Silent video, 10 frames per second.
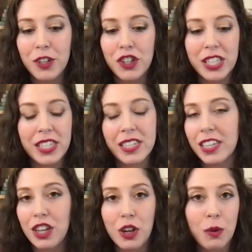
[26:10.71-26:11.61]
just,
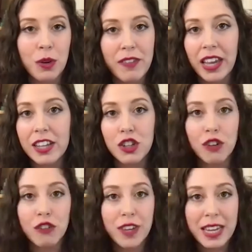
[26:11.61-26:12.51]
giving us
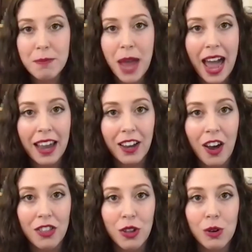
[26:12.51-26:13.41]
her feedback
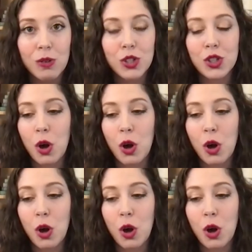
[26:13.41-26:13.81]
on those.